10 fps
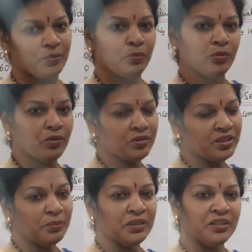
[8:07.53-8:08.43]
Both
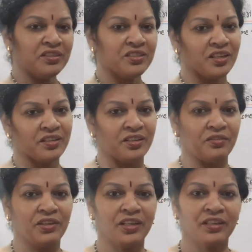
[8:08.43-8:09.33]
the methods are there.
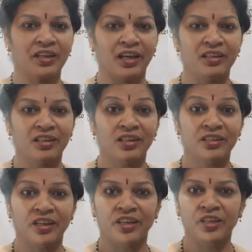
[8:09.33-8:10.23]
We can
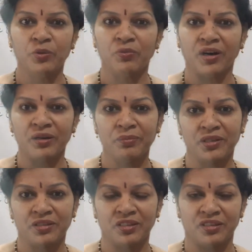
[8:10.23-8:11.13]
calculate any one
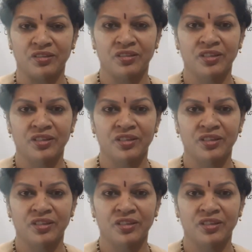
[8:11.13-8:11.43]
method.